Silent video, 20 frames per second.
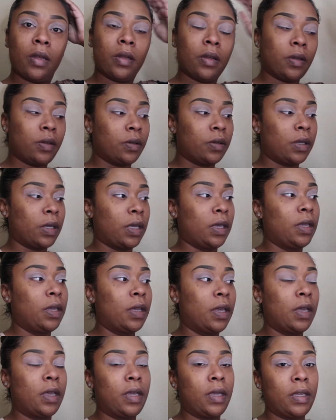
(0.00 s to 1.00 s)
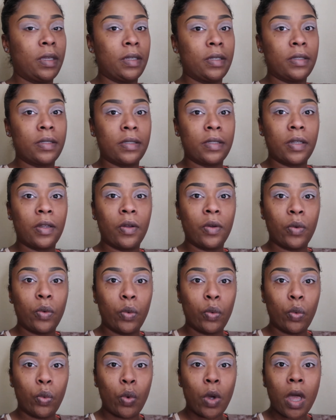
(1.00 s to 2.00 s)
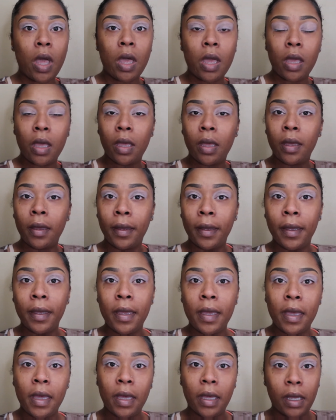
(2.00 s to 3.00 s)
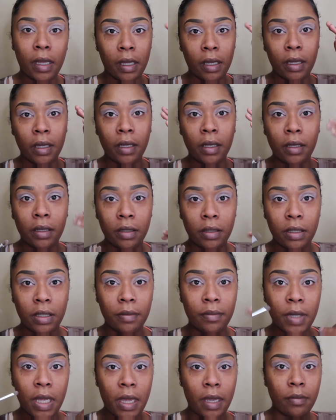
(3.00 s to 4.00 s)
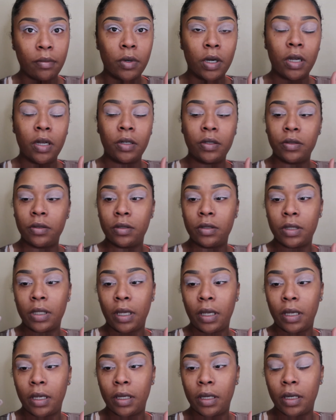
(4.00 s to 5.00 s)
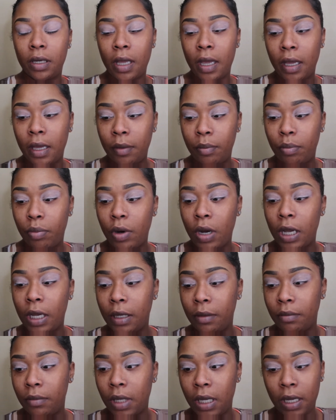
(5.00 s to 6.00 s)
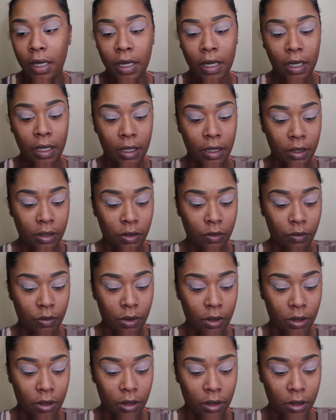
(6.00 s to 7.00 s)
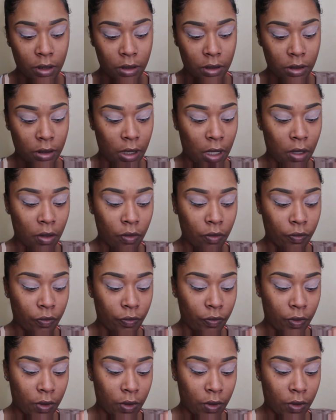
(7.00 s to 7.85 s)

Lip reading: Okay guys, so I did my eyebrows and I primed my eyes with this e.l.f.